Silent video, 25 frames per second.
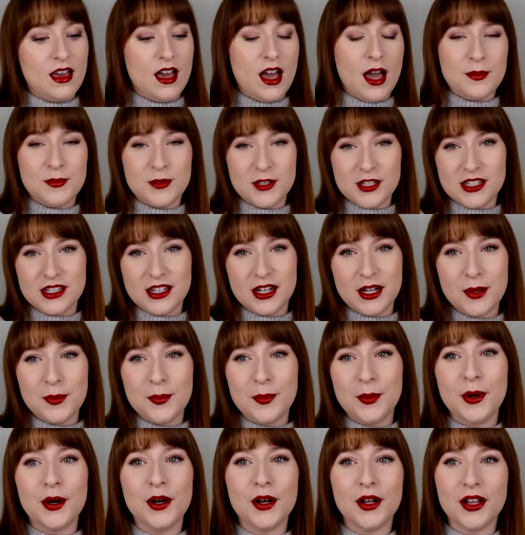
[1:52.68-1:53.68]
I'm just
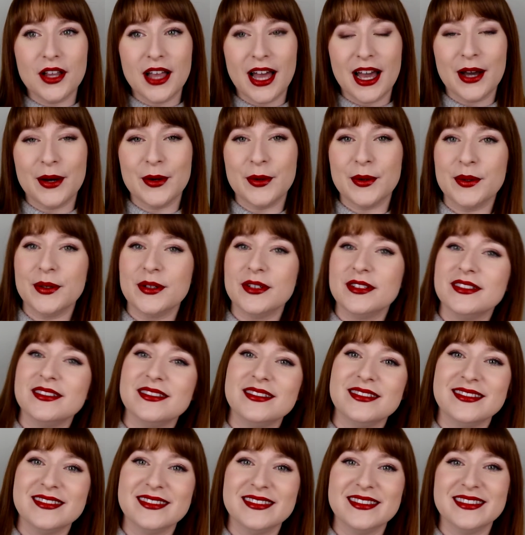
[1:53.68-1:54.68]
gonna pull out
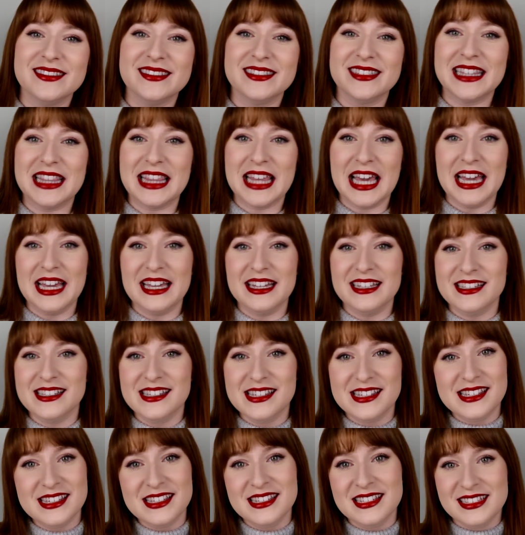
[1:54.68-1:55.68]

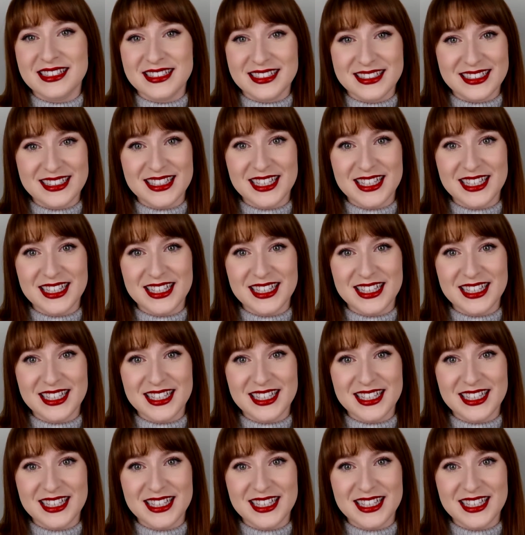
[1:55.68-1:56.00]
things